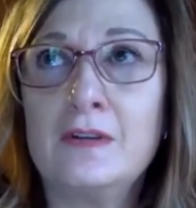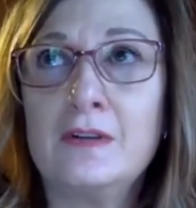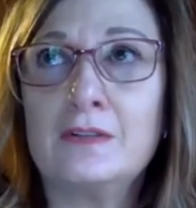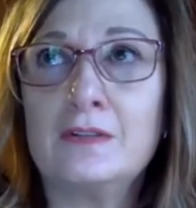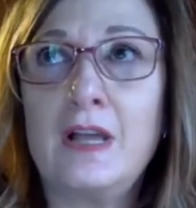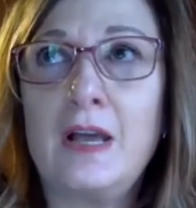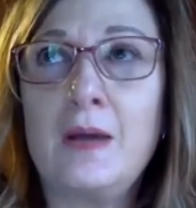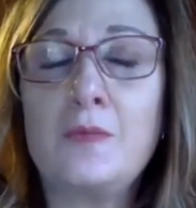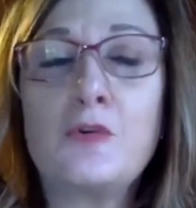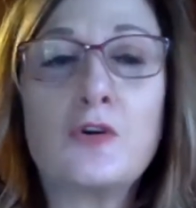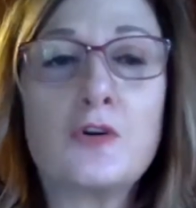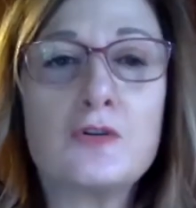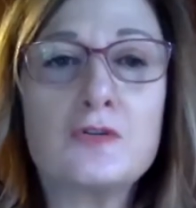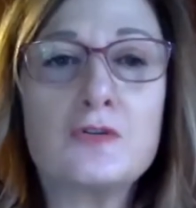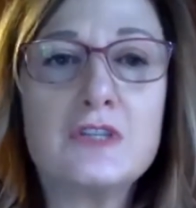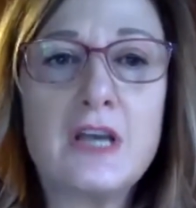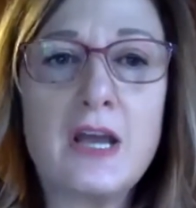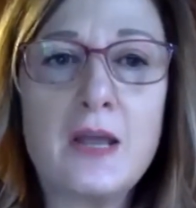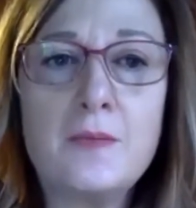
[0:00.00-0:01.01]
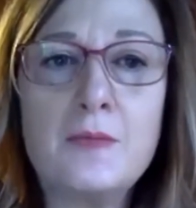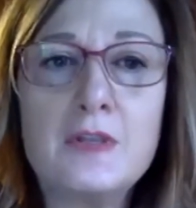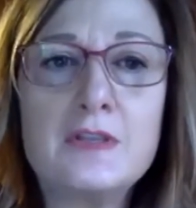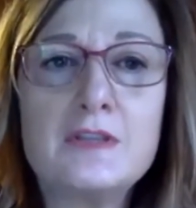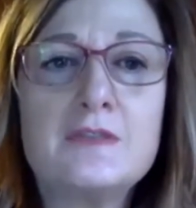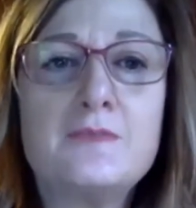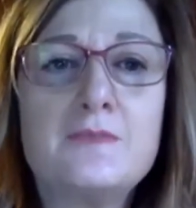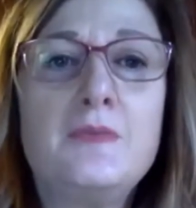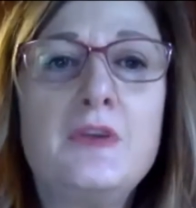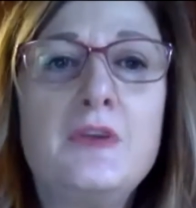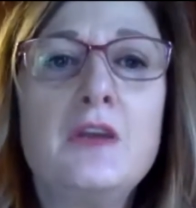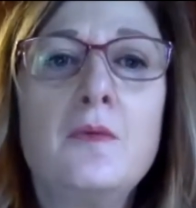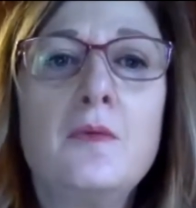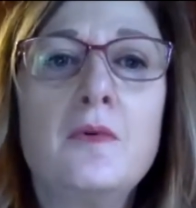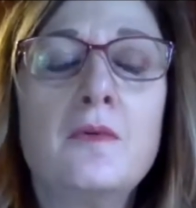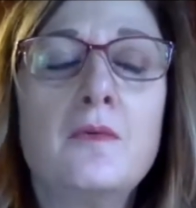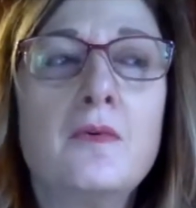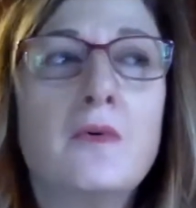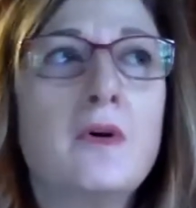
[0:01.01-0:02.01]
lab-grown diamonds
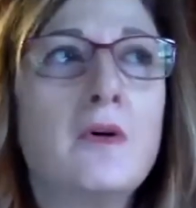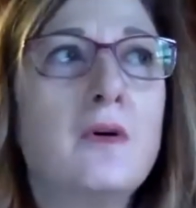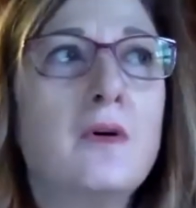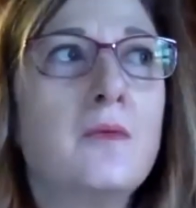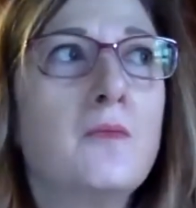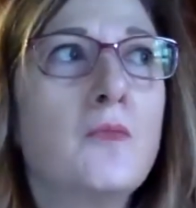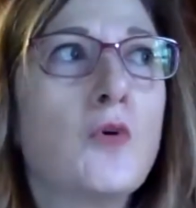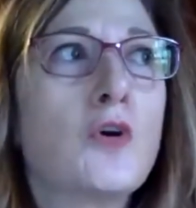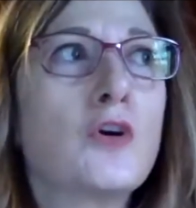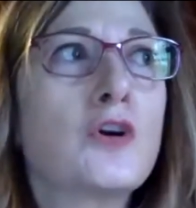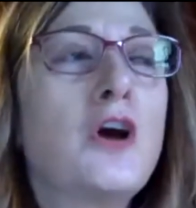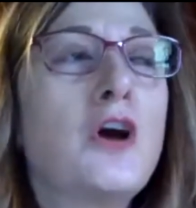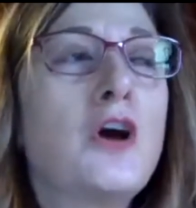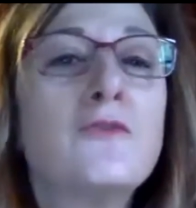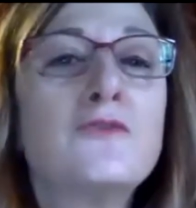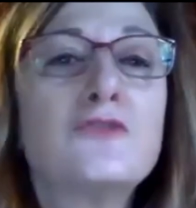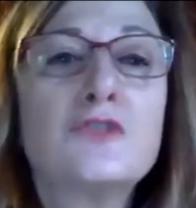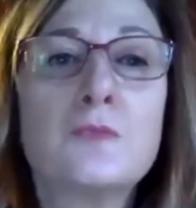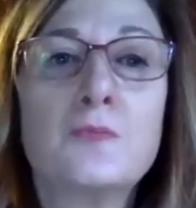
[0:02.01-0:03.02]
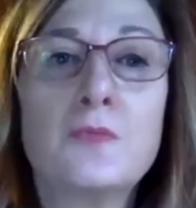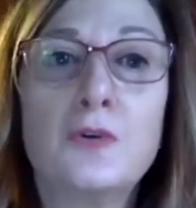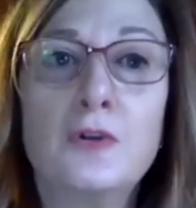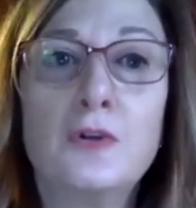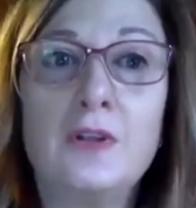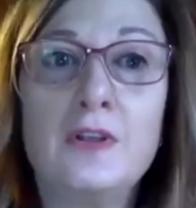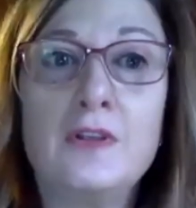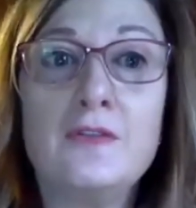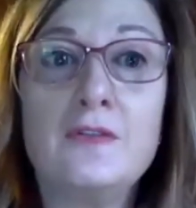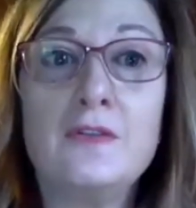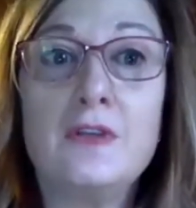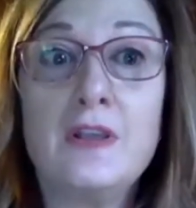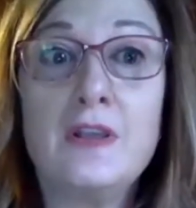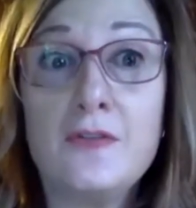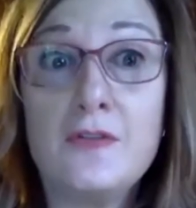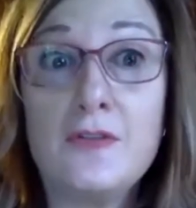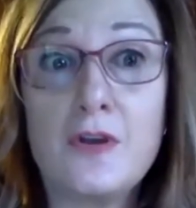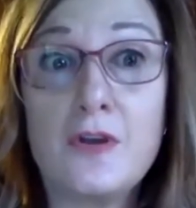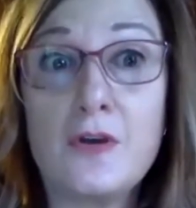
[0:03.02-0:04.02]
being more comfortable
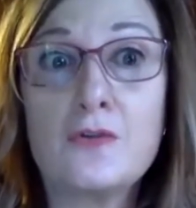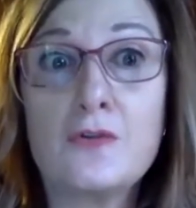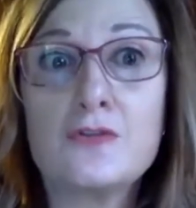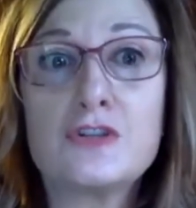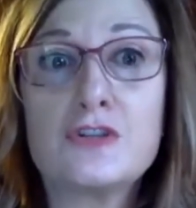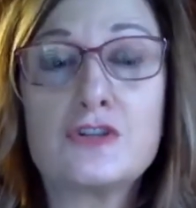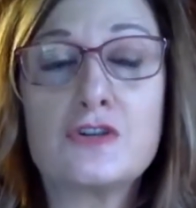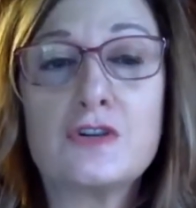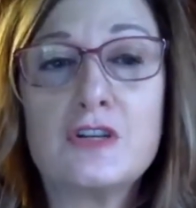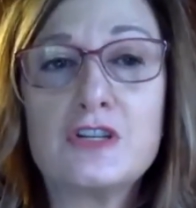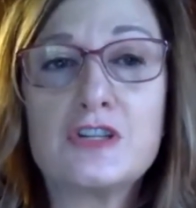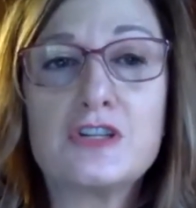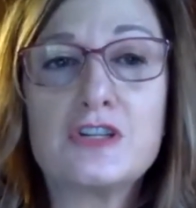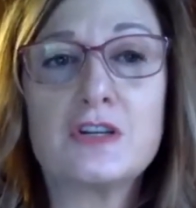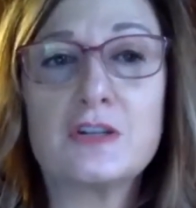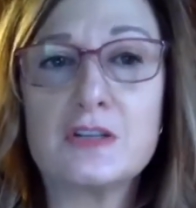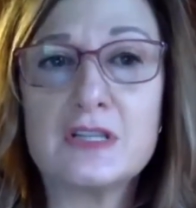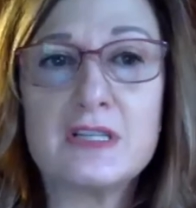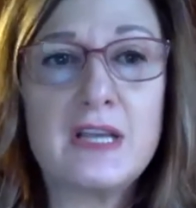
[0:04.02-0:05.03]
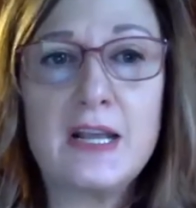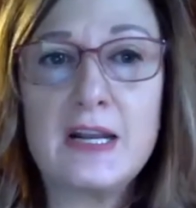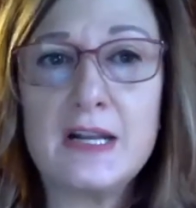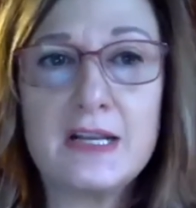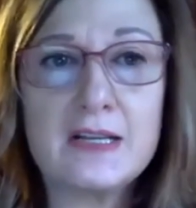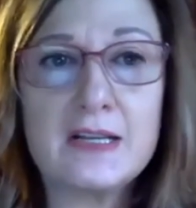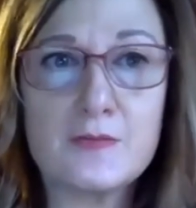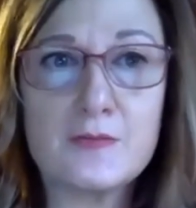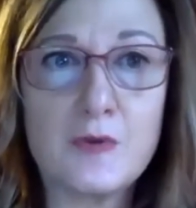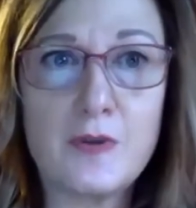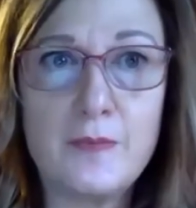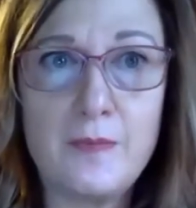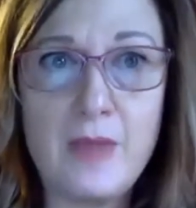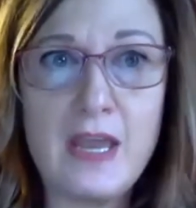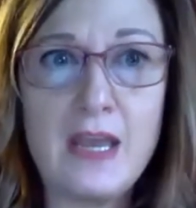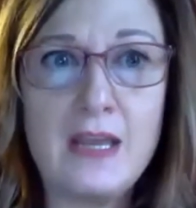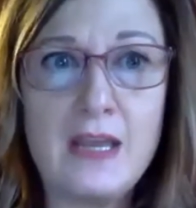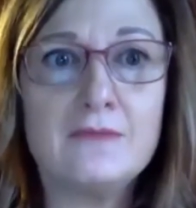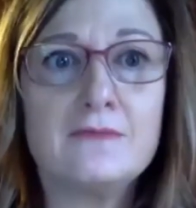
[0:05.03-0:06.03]
in those traditional settings we
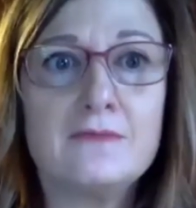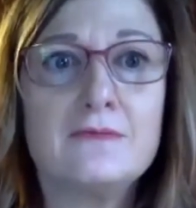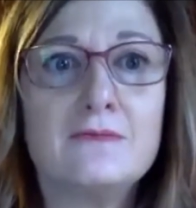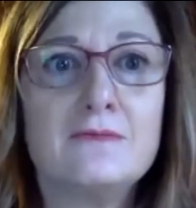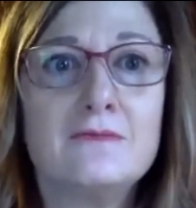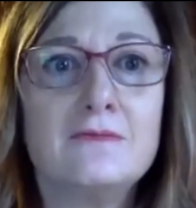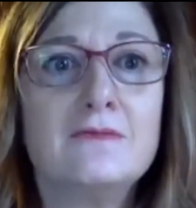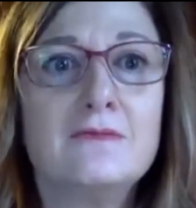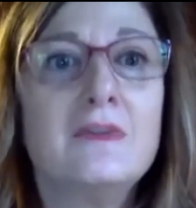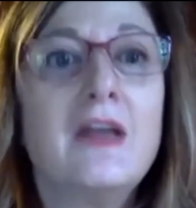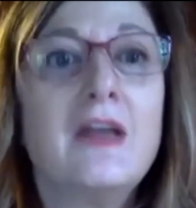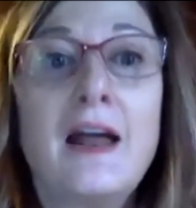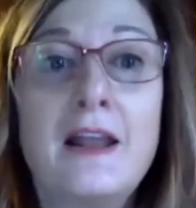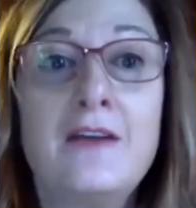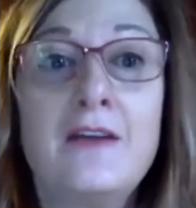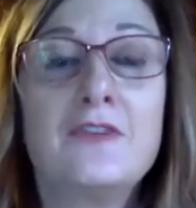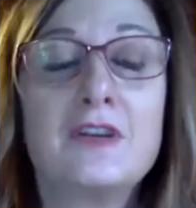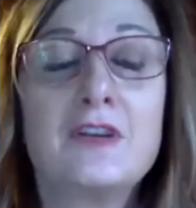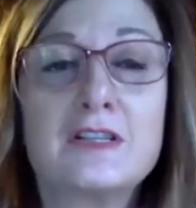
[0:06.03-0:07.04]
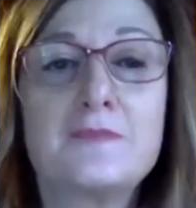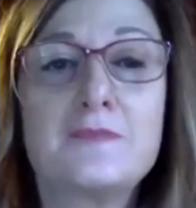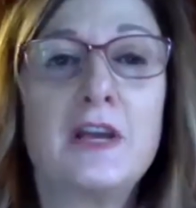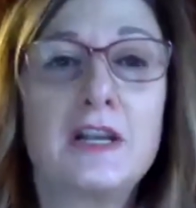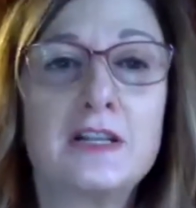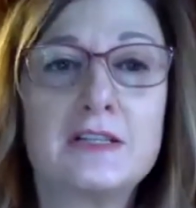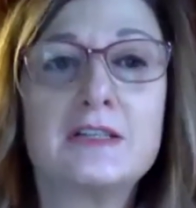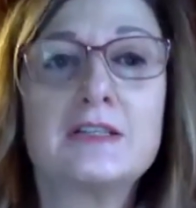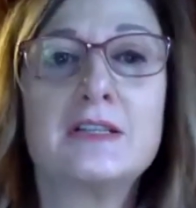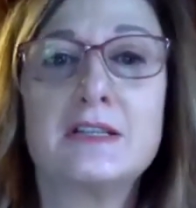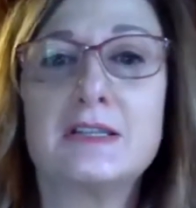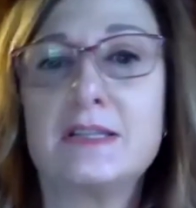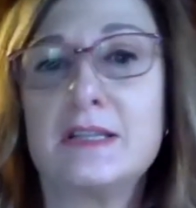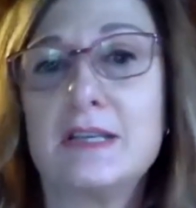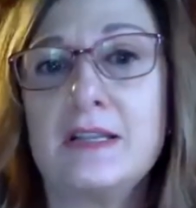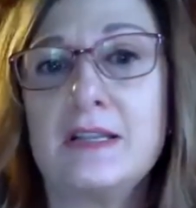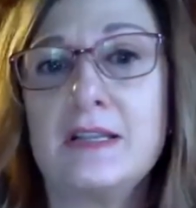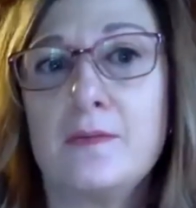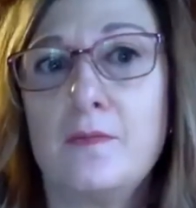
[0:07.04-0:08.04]
may not have expected to
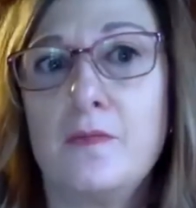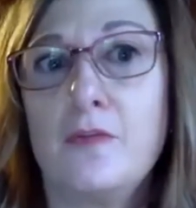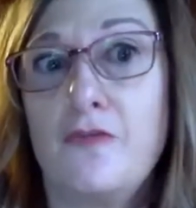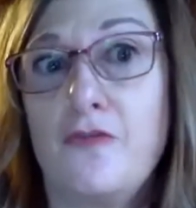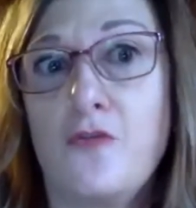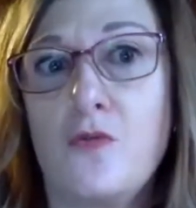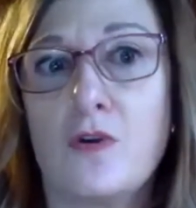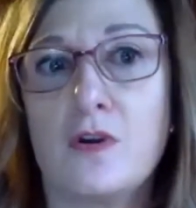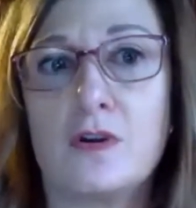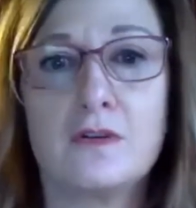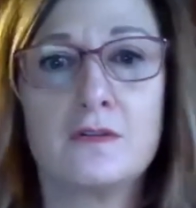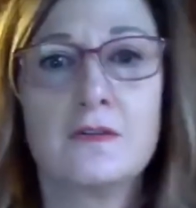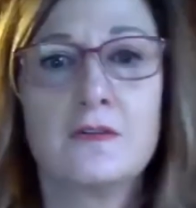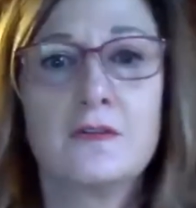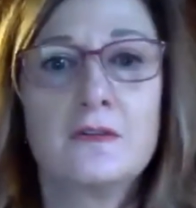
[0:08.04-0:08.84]
see them before.